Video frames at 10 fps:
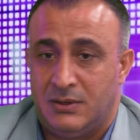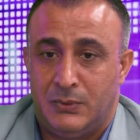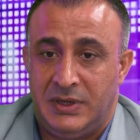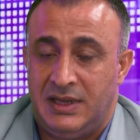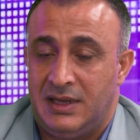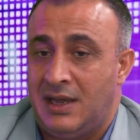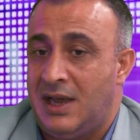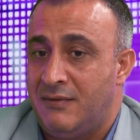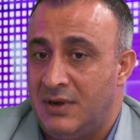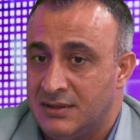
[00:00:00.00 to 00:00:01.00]
We
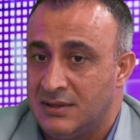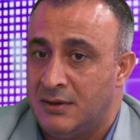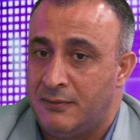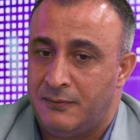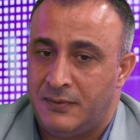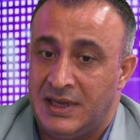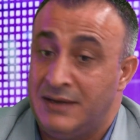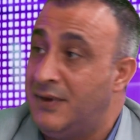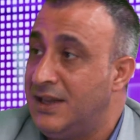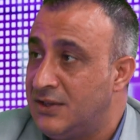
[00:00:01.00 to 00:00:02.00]
have a lot of
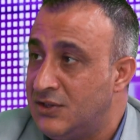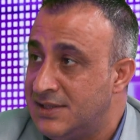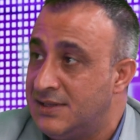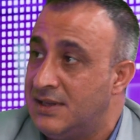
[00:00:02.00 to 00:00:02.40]
advantages